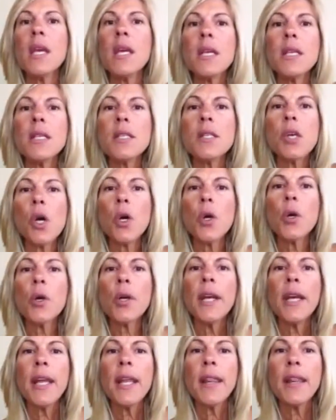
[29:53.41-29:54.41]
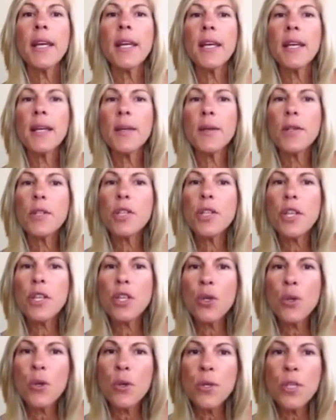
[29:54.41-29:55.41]
So the
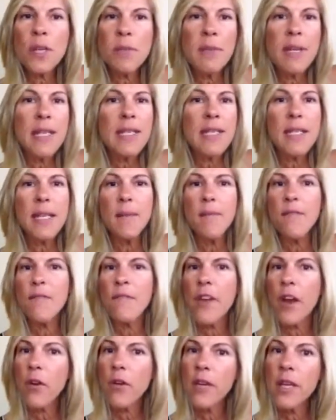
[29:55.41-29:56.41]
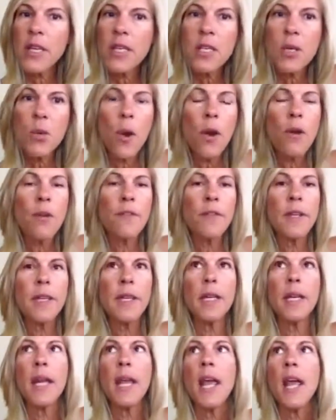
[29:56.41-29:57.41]
two to me seem very
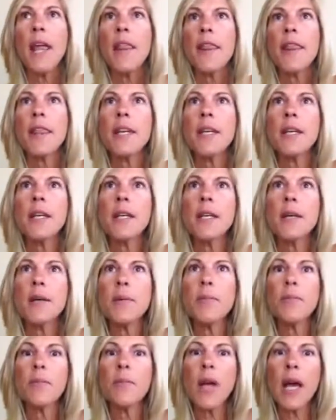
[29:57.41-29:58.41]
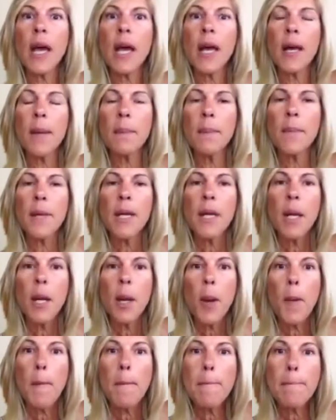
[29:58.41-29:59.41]
interwoven. The
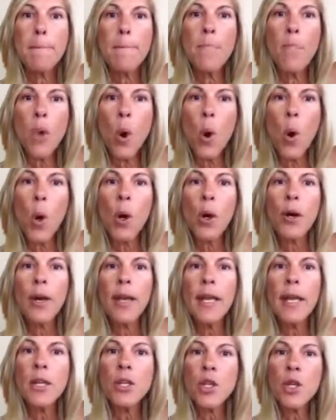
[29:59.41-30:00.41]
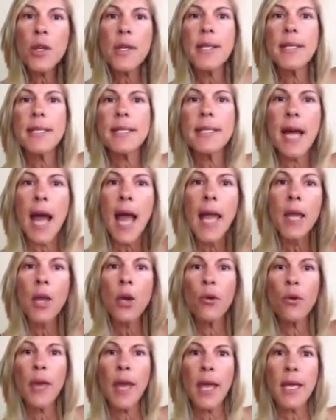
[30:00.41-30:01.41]
more interest I
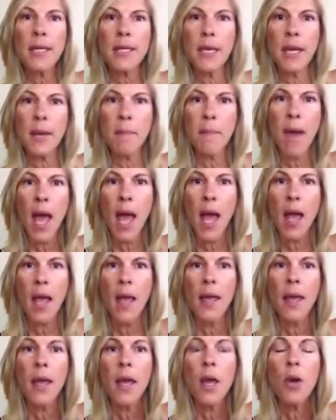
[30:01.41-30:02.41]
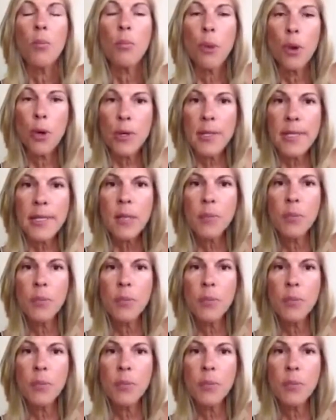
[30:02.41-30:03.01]
create in my personal